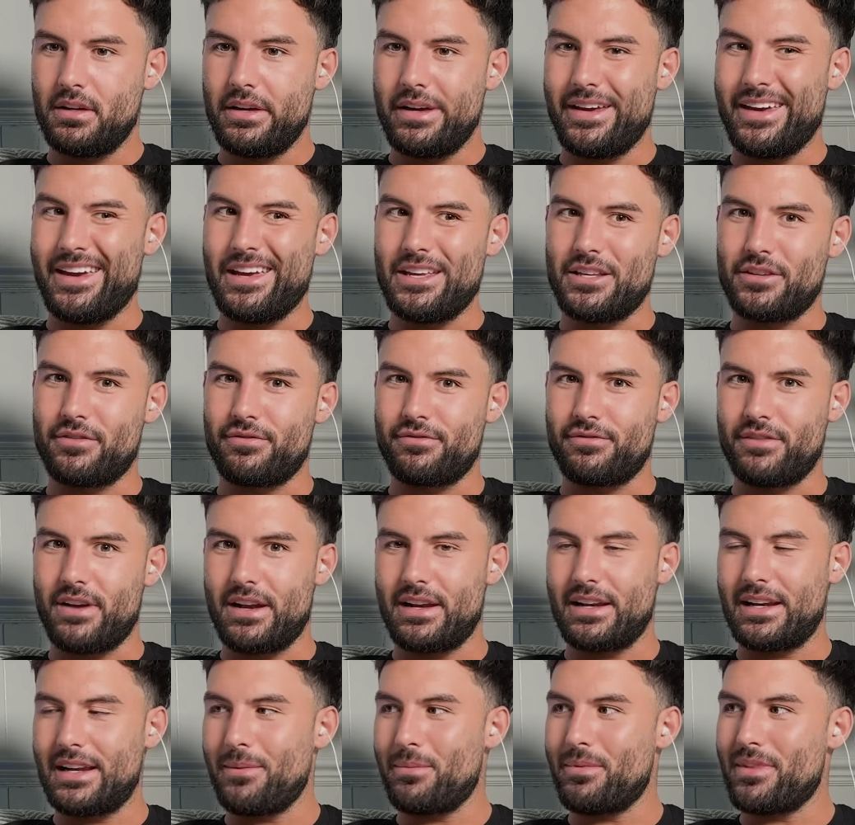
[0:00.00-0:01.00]
is
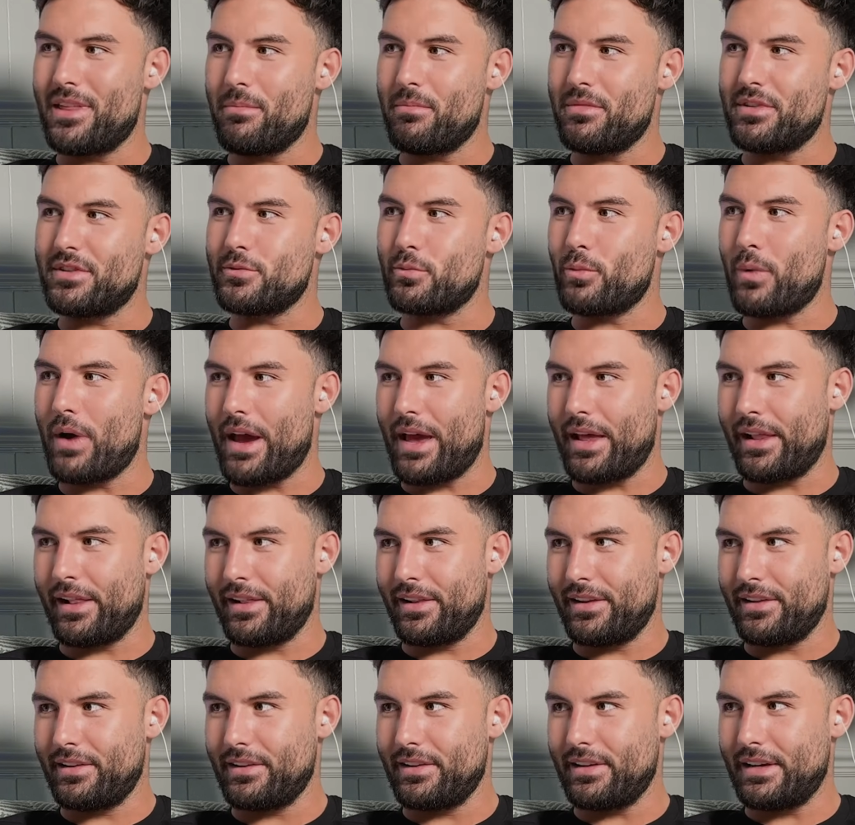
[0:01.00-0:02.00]
friendly with them as
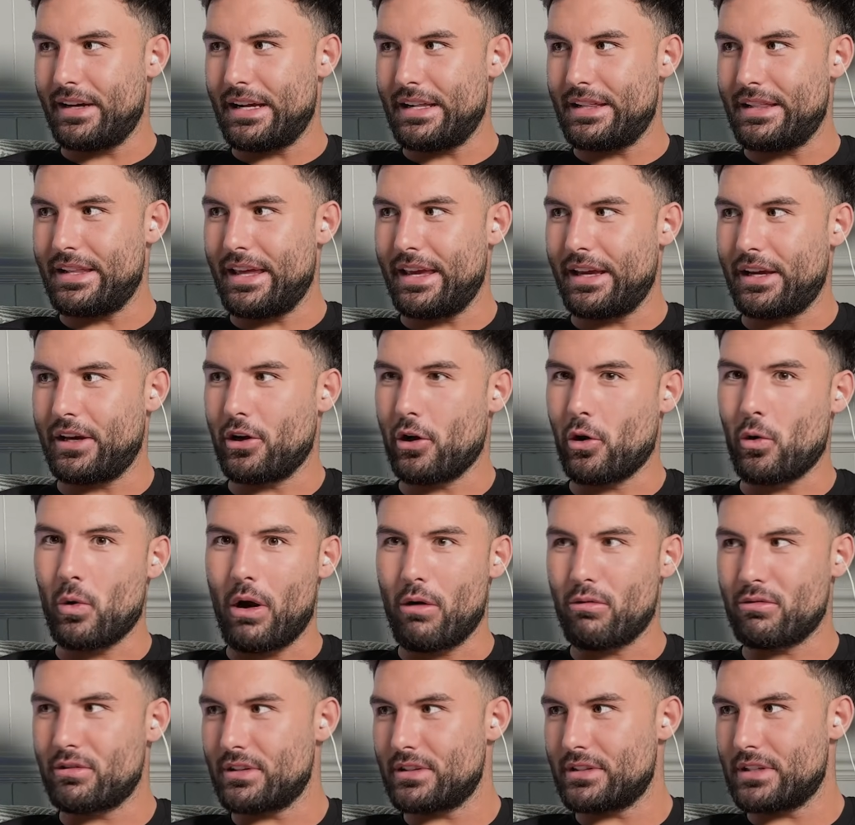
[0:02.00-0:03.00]
well, and they can go
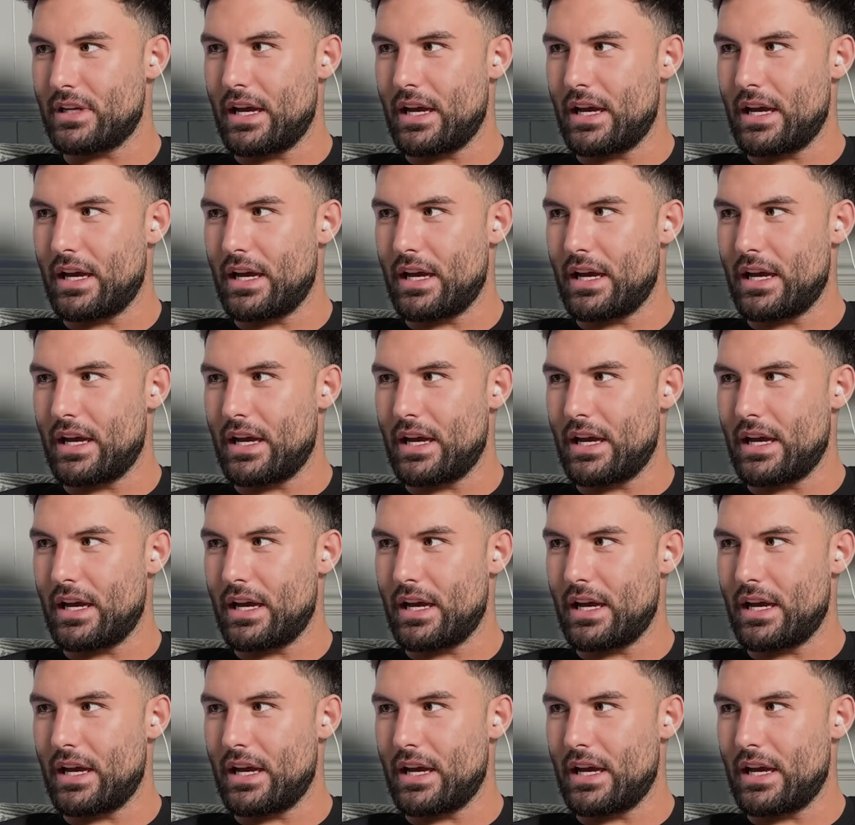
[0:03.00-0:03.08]
out.